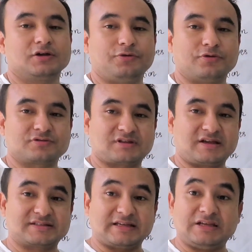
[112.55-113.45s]
those
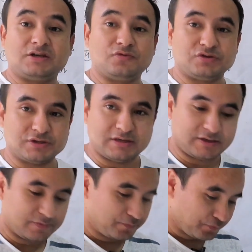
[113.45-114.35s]
things individually.
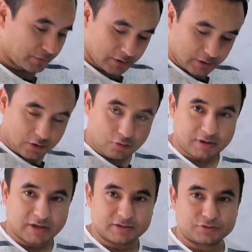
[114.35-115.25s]

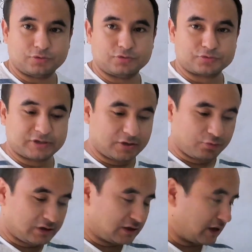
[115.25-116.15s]
Okay, so today
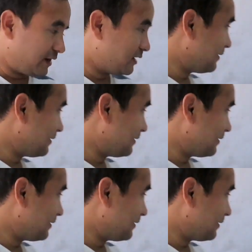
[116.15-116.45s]
we will learn